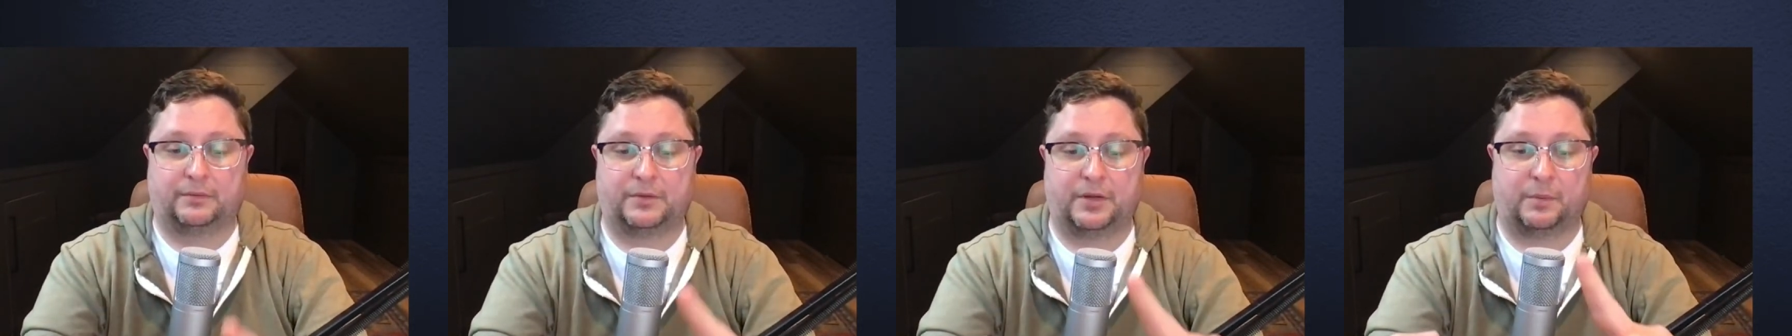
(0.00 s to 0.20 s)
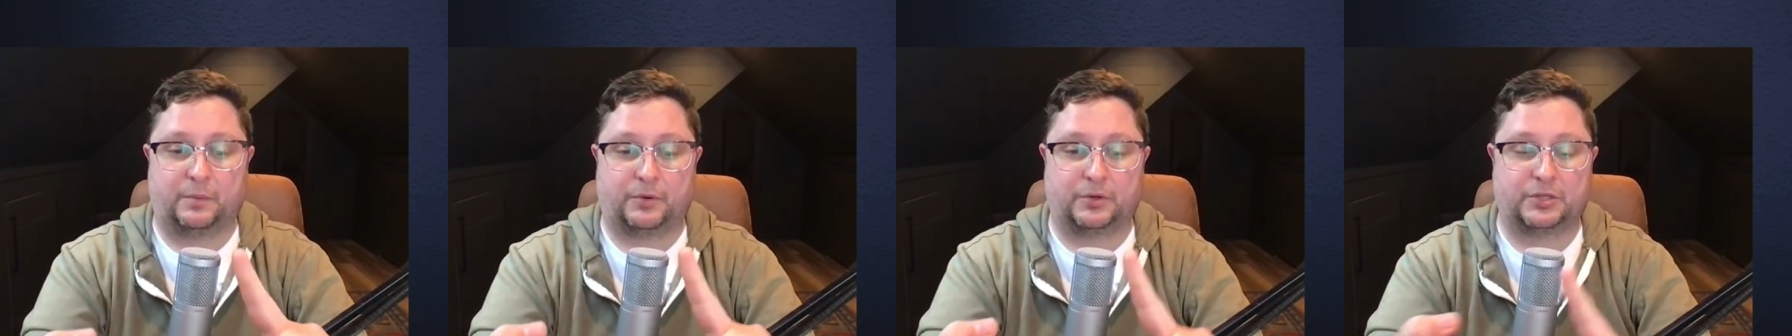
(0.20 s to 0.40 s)

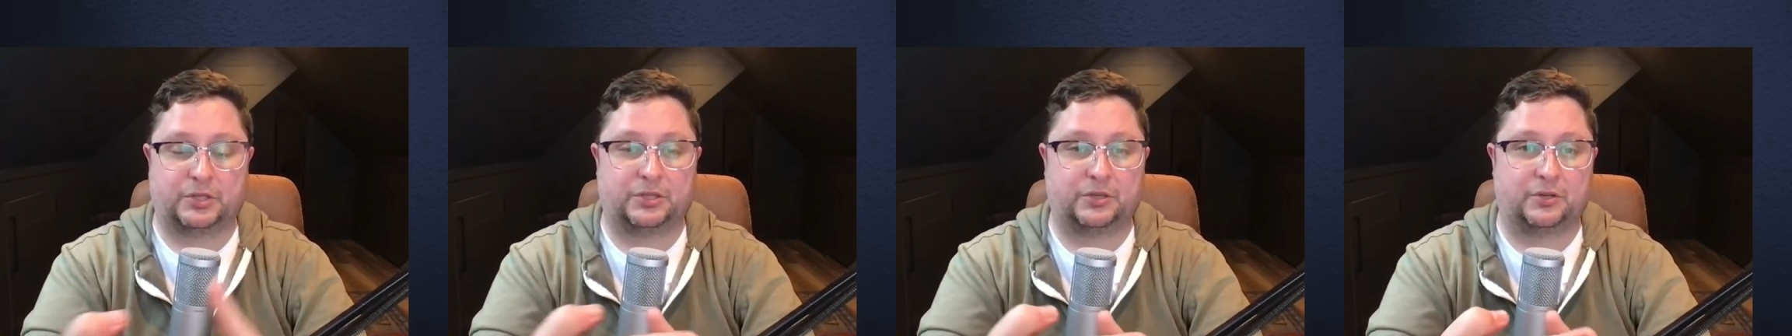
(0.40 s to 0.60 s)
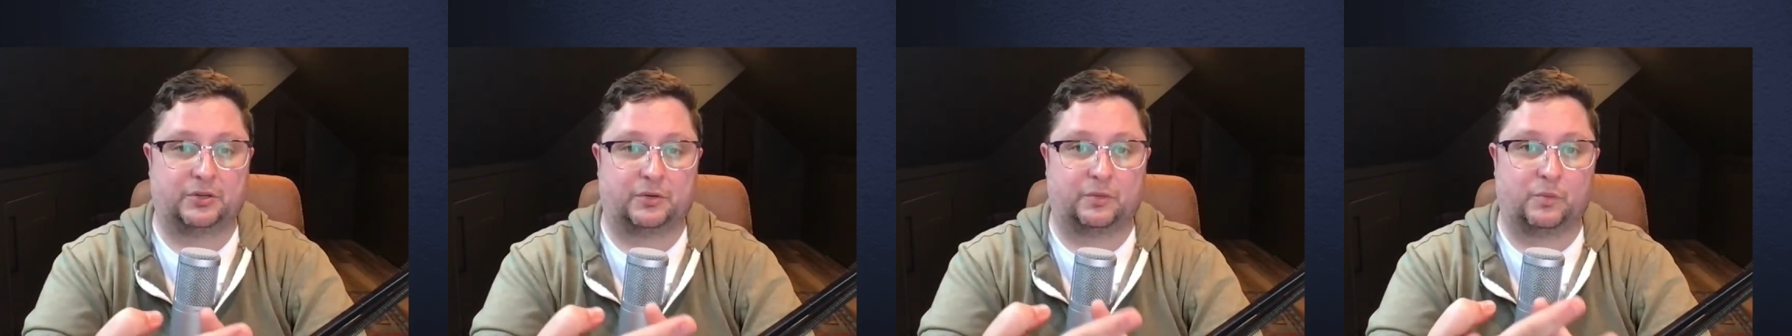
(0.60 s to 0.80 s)
Number
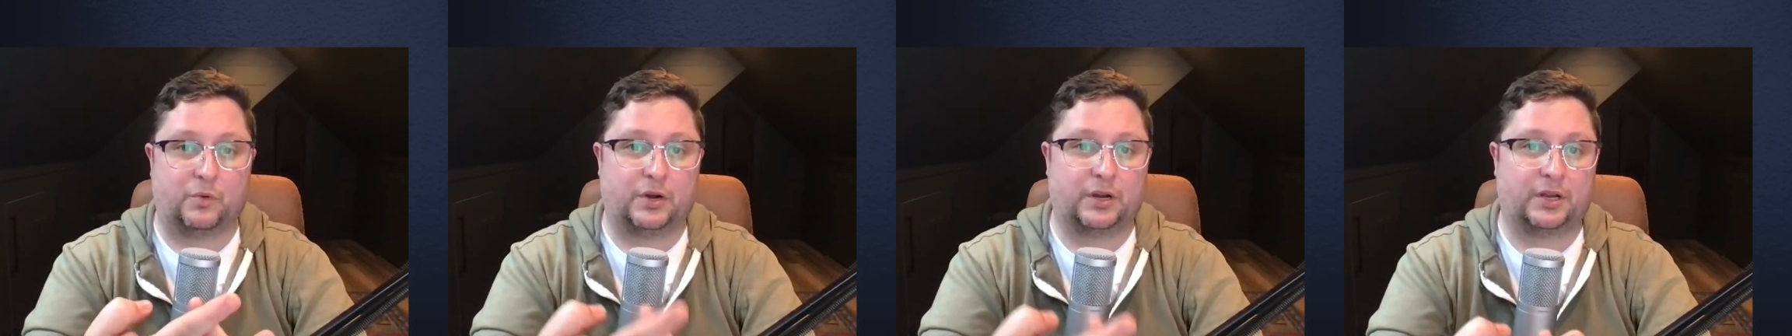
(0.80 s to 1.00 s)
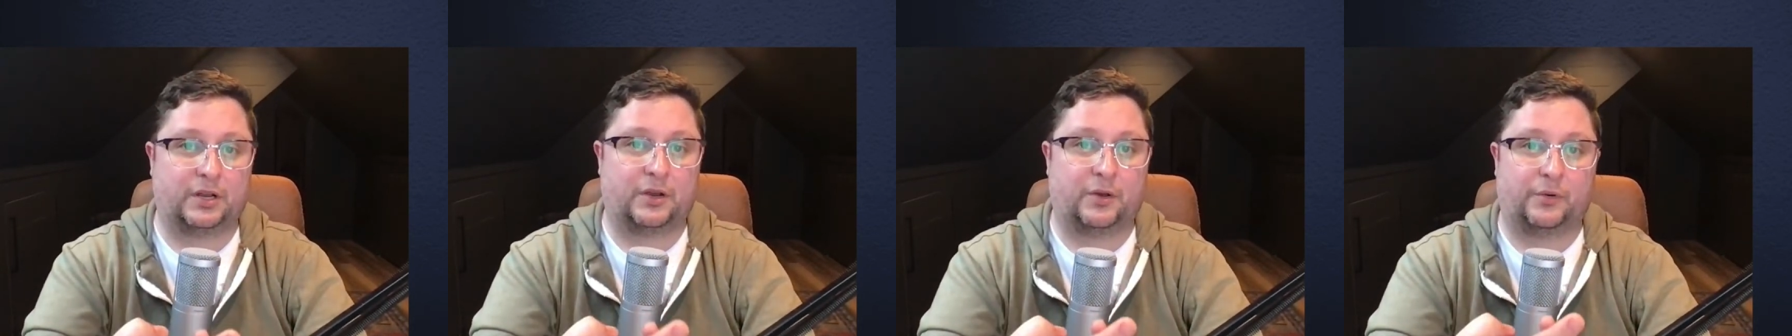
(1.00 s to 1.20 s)
two, we're
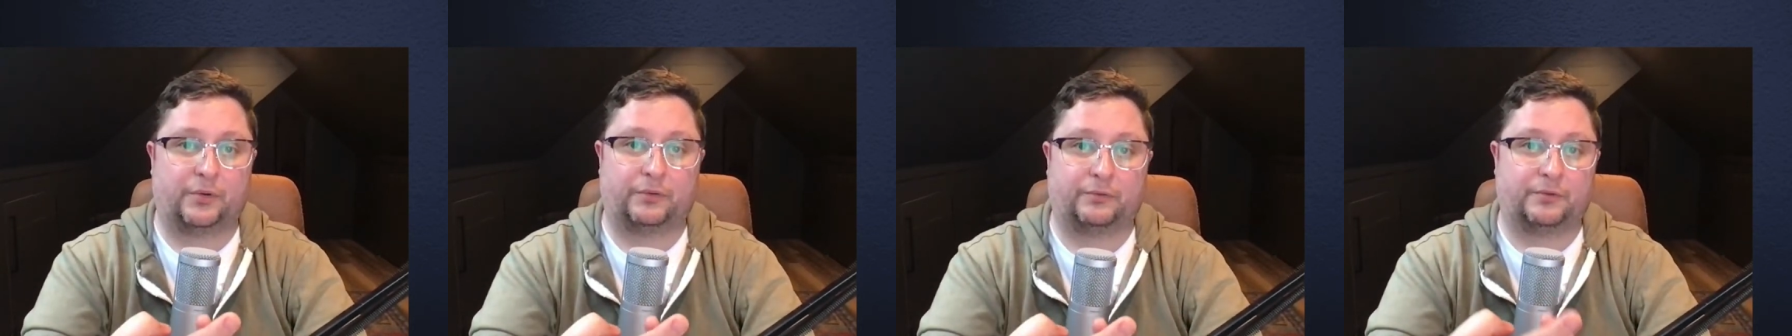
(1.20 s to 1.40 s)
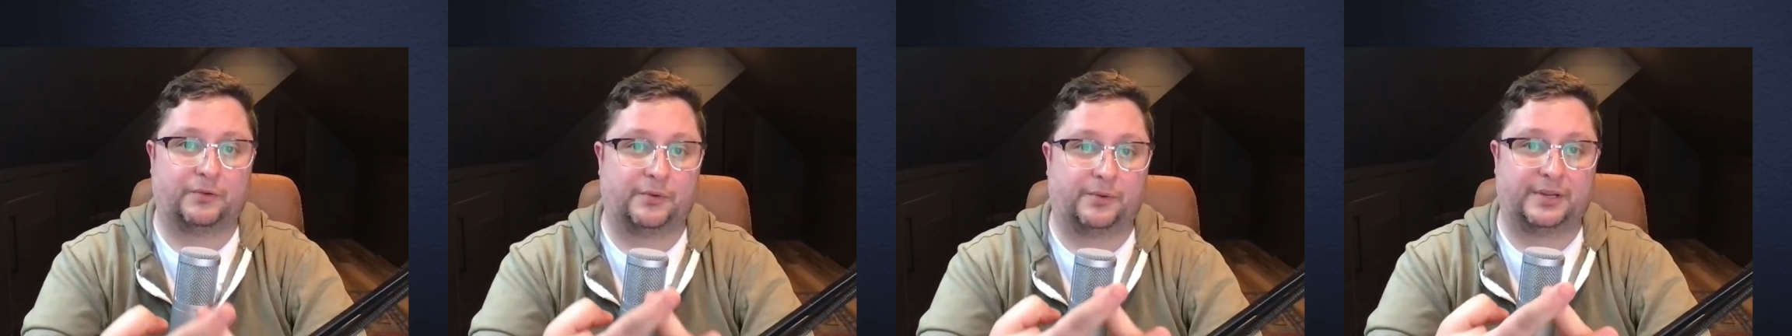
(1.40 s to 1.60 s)
going to go
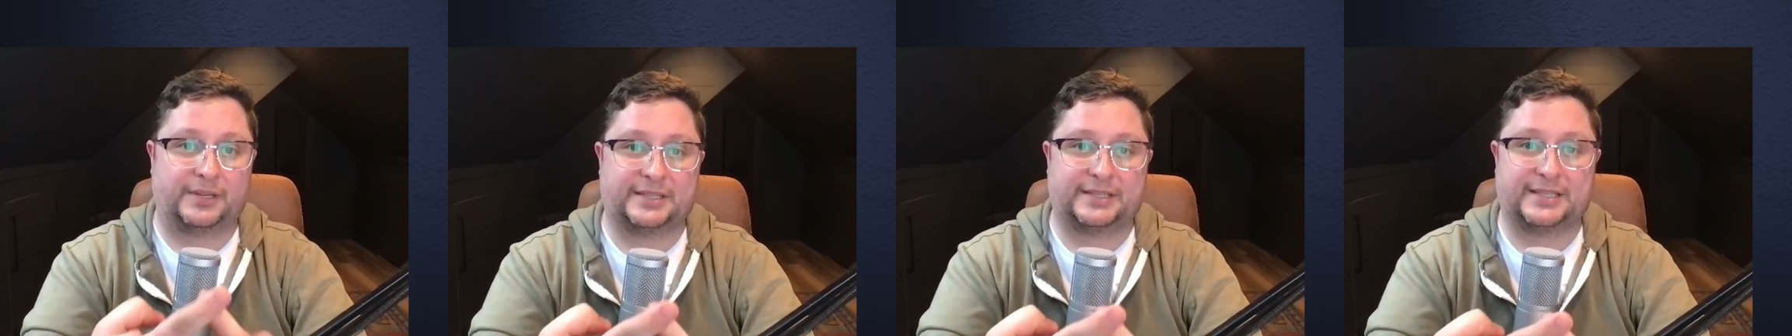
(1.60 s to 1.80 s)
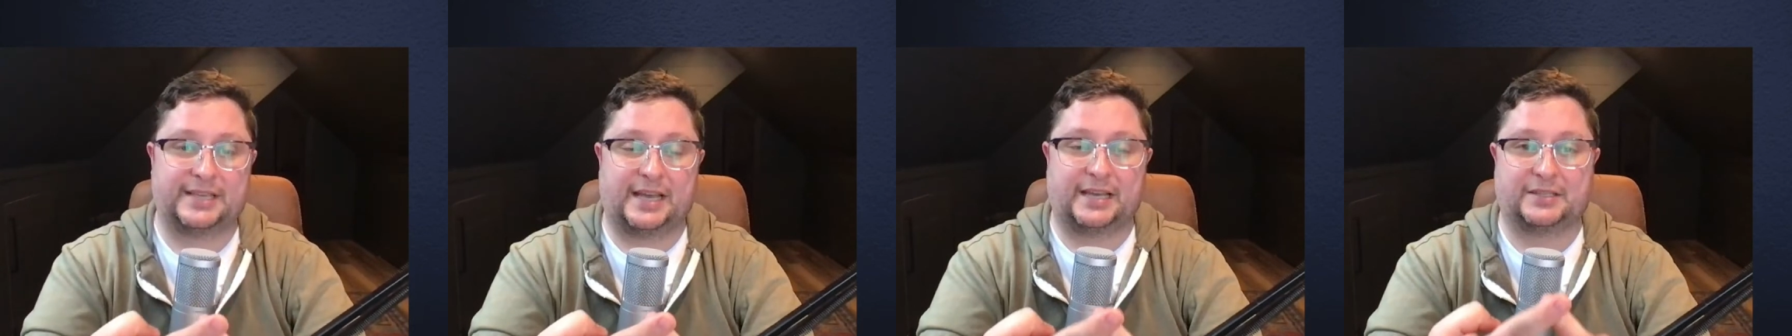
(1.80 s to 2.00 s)
through and
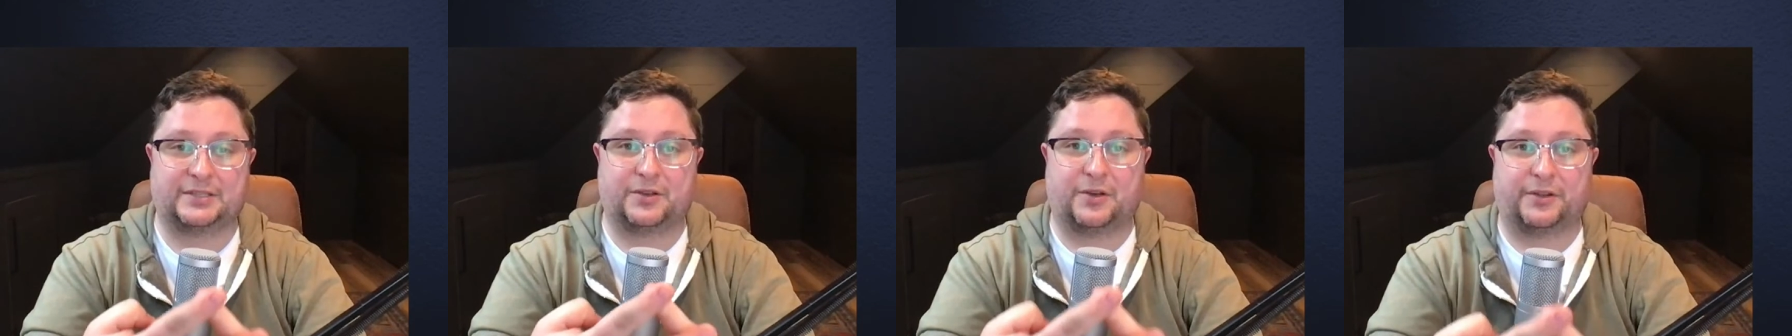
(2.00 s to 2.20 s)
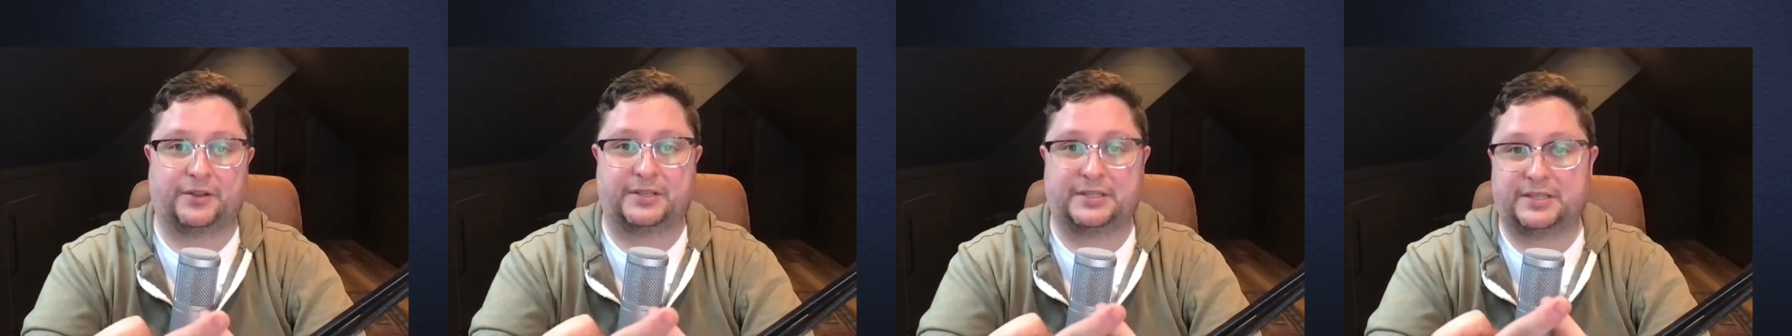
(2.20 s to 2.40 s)
assess
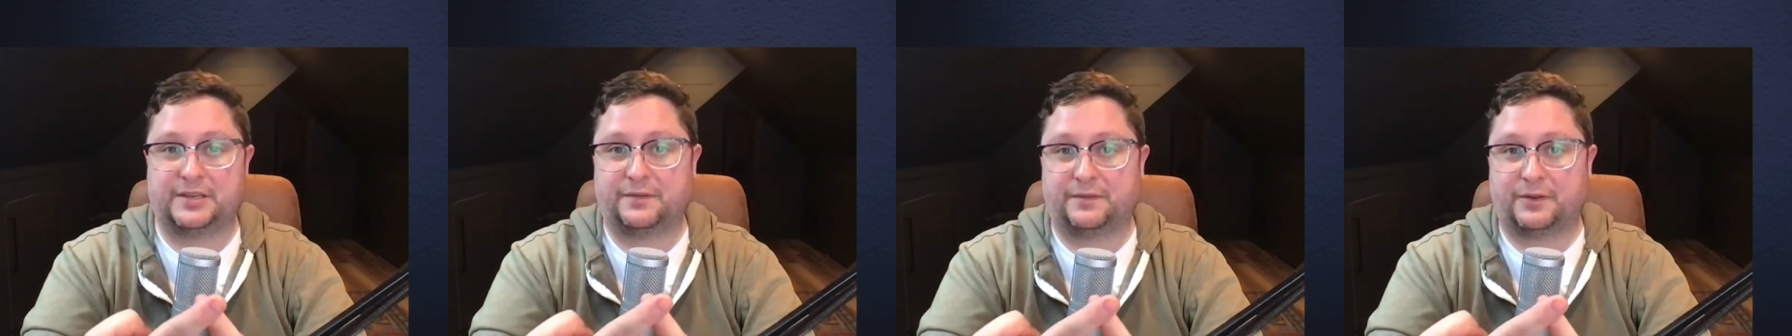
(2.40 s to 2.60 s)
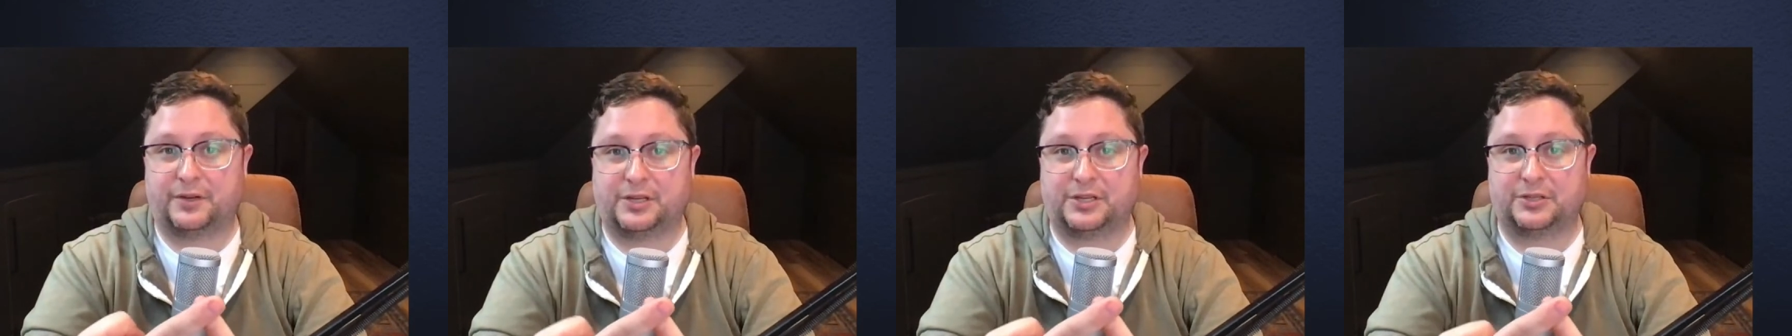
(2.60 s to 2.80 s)
all these
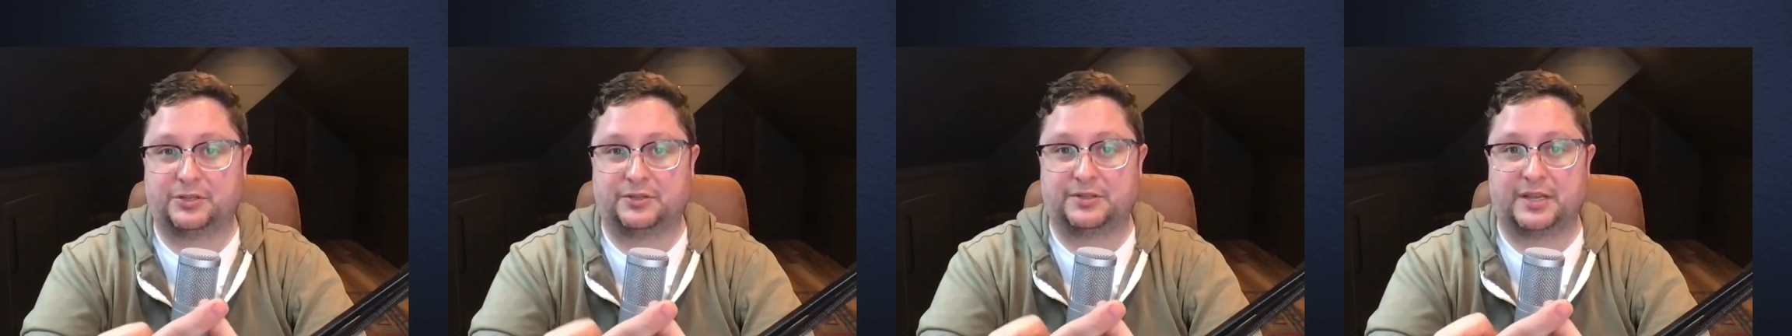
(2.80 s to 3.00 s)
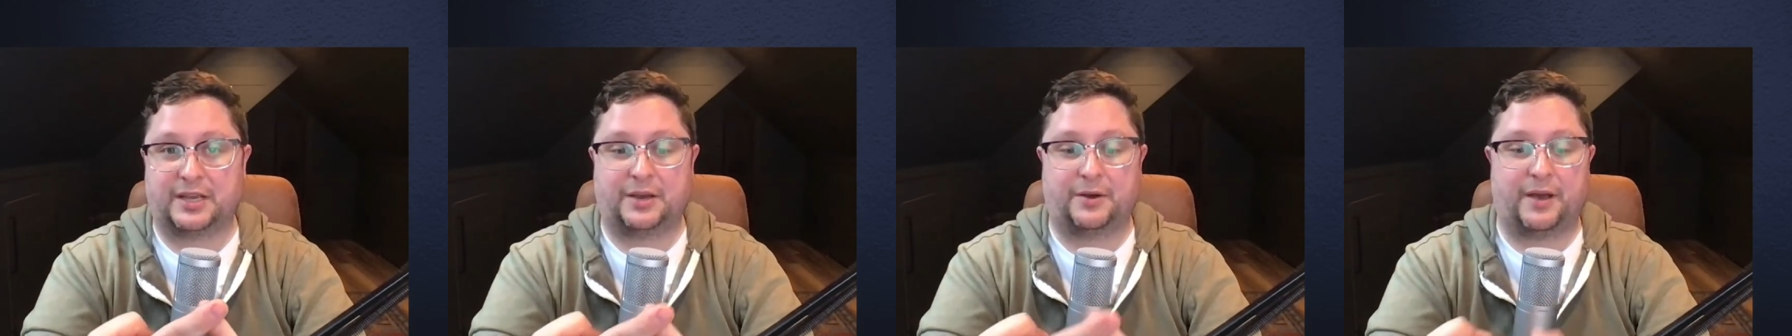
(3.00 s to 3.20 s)
different
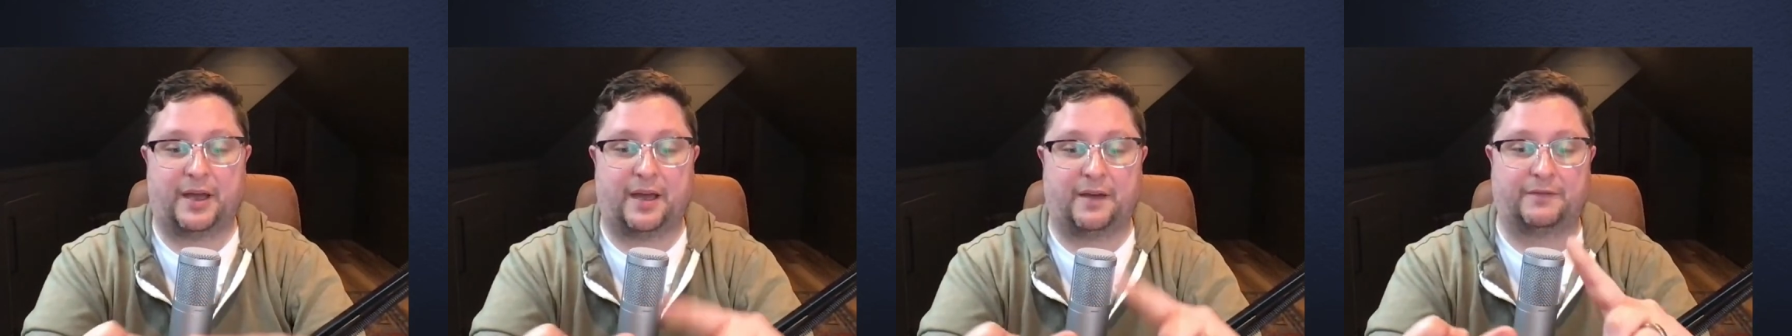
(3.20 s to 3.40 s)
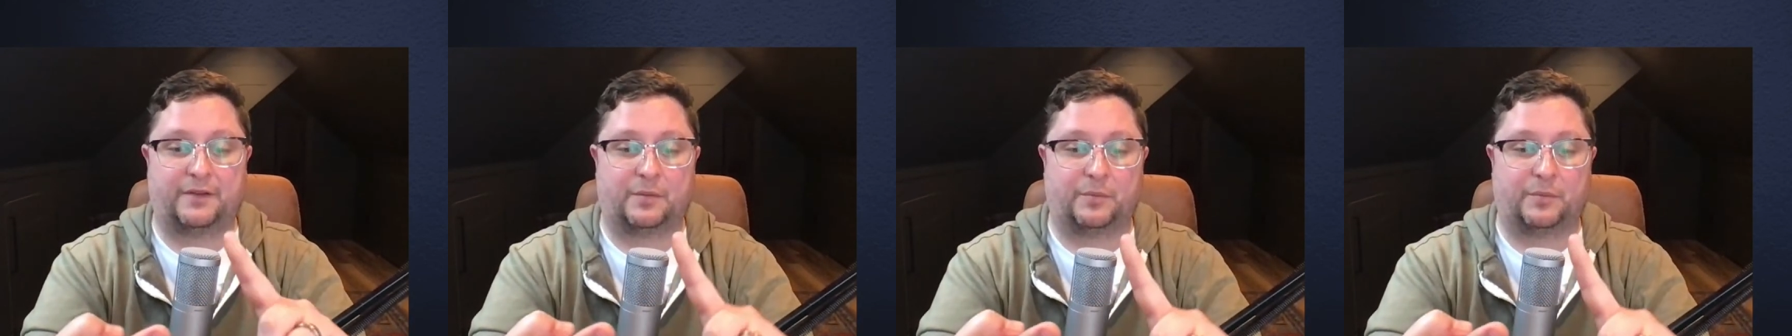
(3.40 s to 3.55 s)
issues that you have.